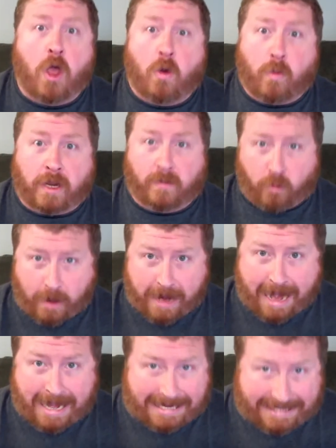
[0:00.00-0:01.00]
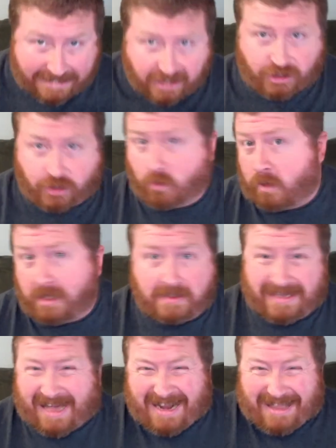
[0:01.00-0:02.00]
we can create additional ones,
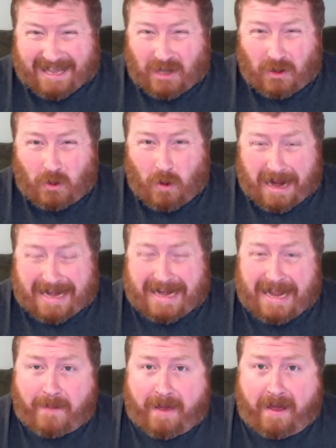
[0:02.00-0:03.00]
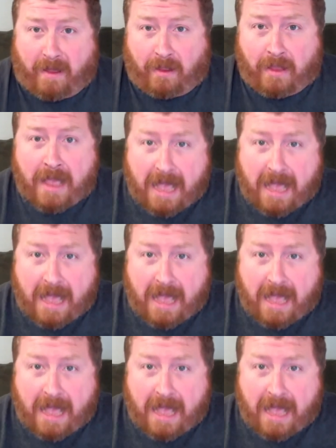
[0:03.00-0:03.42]
kind of like you'd create an email,